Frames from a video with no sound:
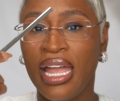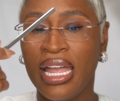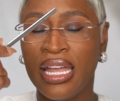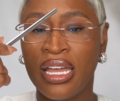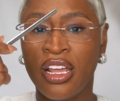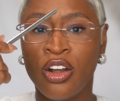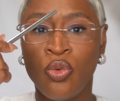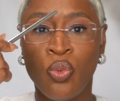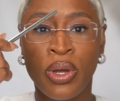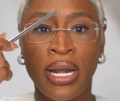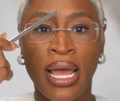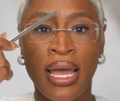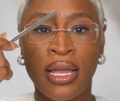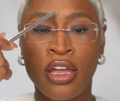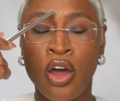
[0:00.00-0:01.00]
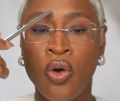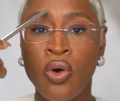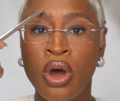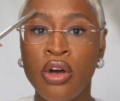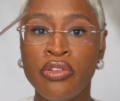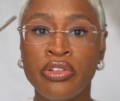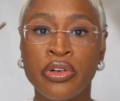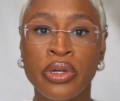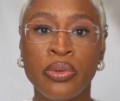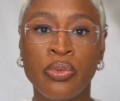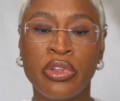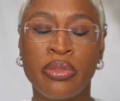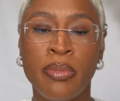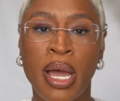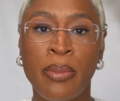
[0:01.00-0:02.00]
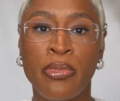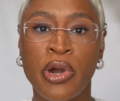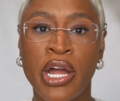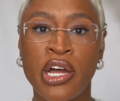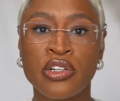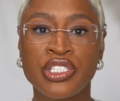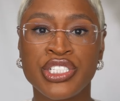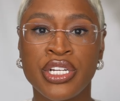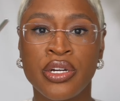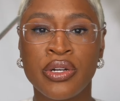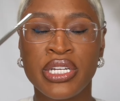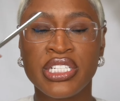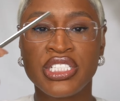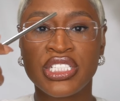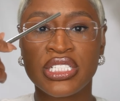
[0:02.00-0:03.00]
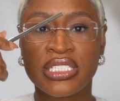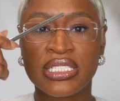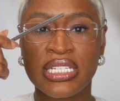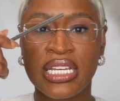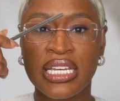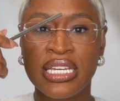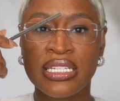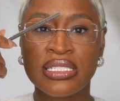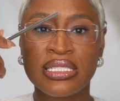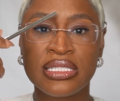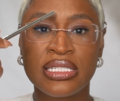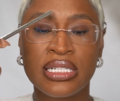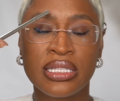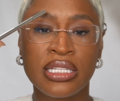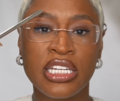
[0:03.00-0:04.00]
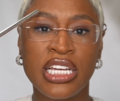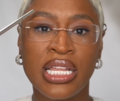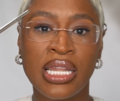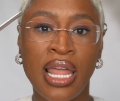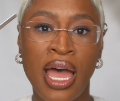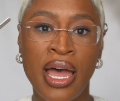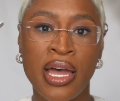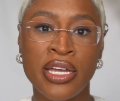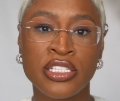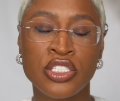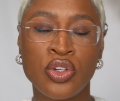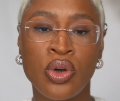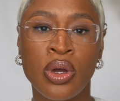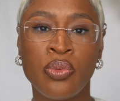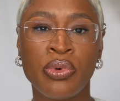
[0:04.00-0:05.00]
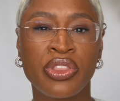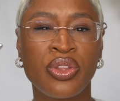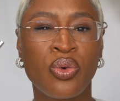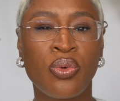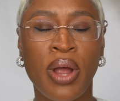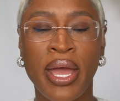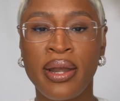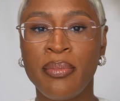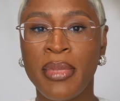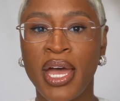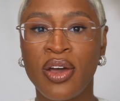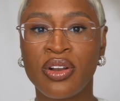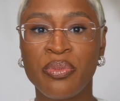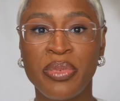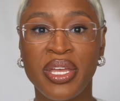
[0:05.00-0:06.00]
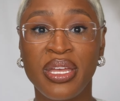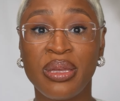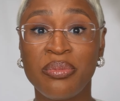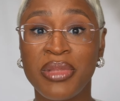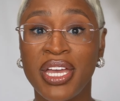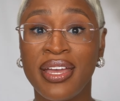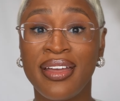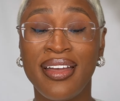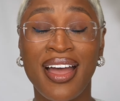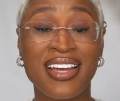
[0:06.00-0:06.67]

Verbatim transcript: And when I go over it with my brow gel, it just instantly glides on with the right amount of pigment.